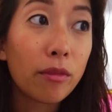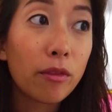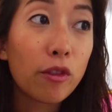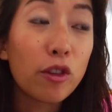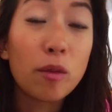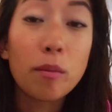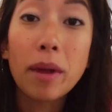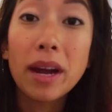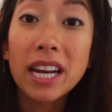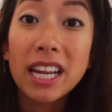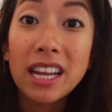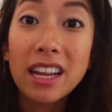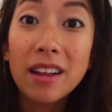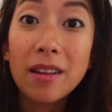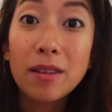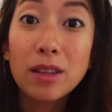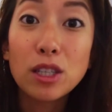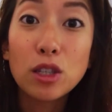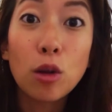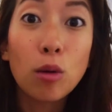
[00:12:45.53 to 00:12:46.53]
For money,
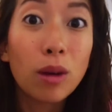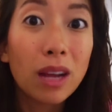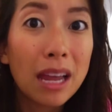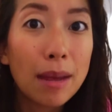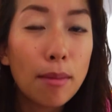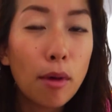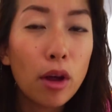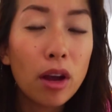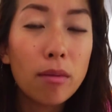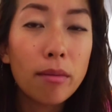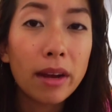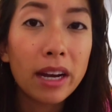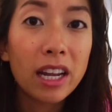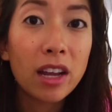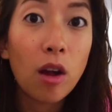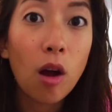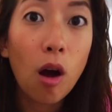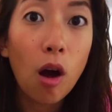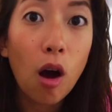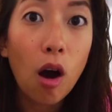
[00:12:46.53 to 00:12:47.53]
don't keep all your
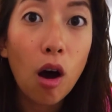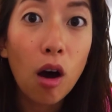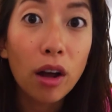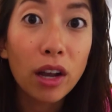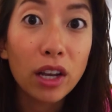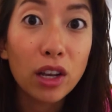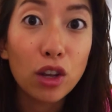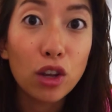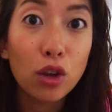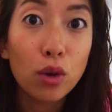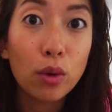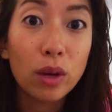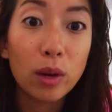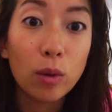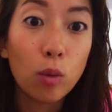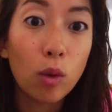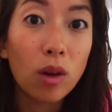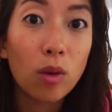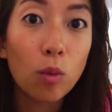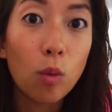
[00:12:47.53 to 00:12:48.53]
money on you
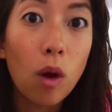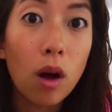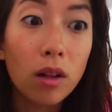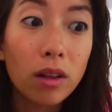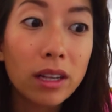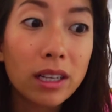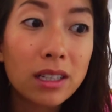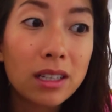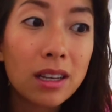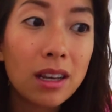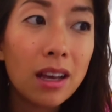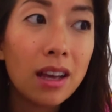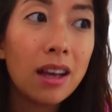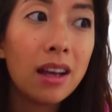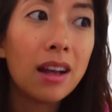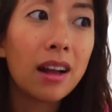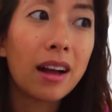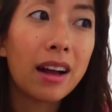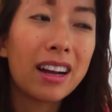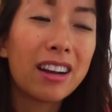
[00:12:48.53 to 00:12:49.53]
in one wallet.
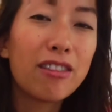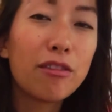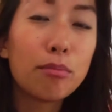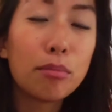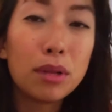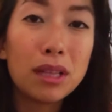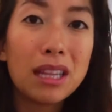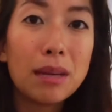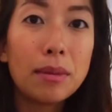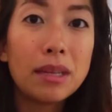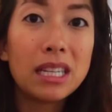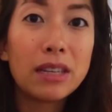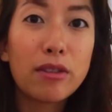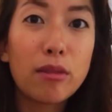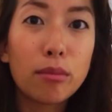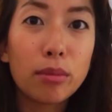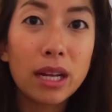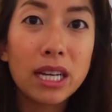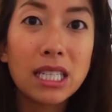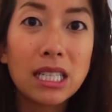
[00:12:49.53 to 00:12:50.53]
Kind of put them in
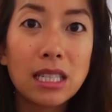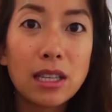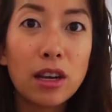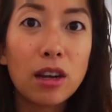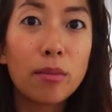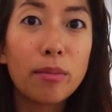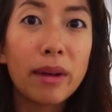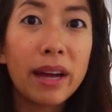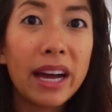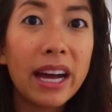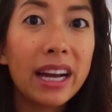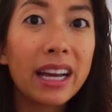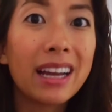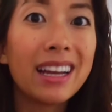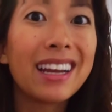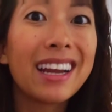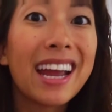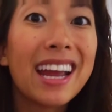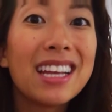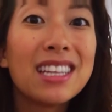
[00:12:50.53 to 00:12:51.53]
different places in your bag
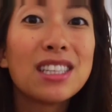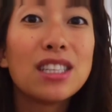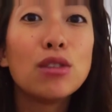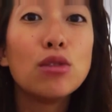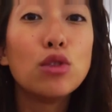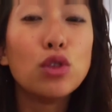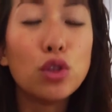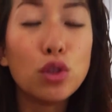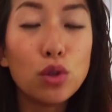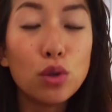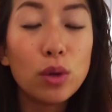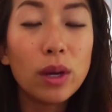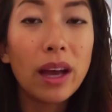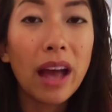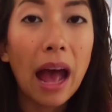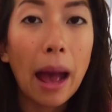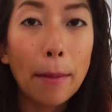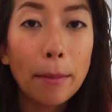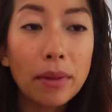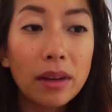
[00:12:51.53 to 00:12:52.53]
in case you do
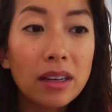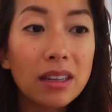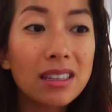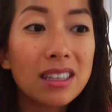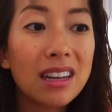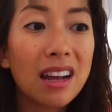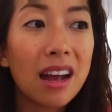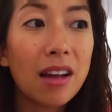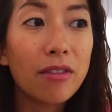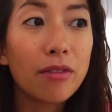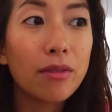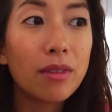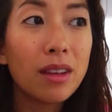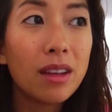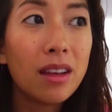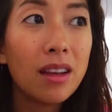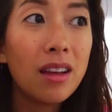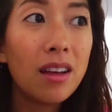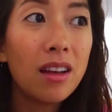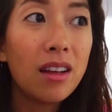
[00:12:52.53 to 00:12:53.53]
happen to have
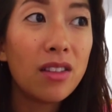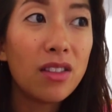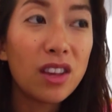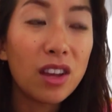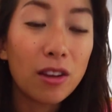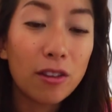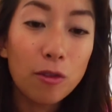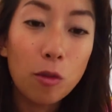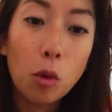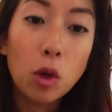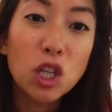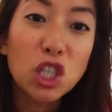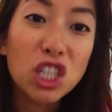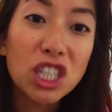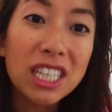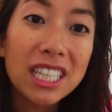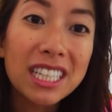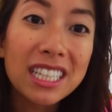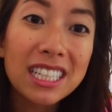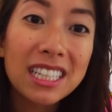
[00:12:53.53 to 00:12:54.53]
the
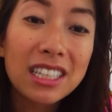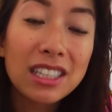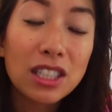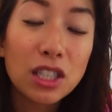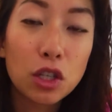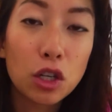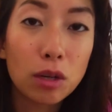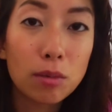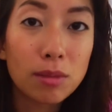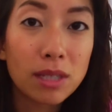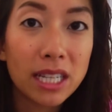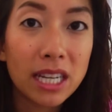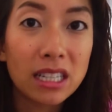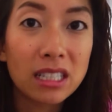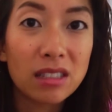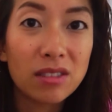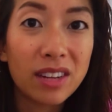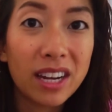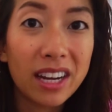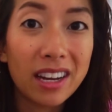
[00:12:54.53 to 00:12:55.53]
unfortunate
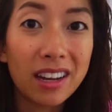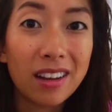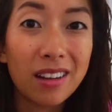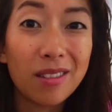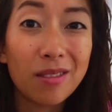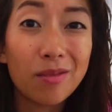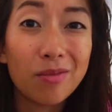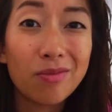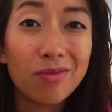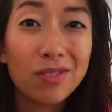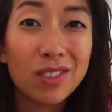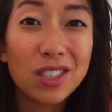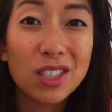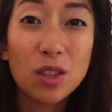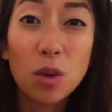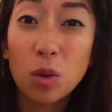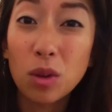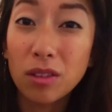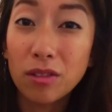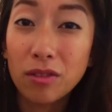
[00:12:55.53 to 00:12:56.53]
circumstance of getting
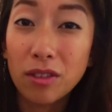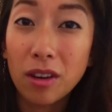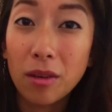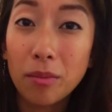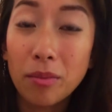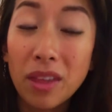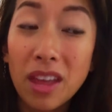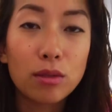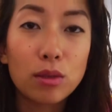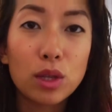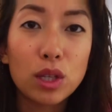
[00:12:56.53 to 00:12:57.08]
stolen from.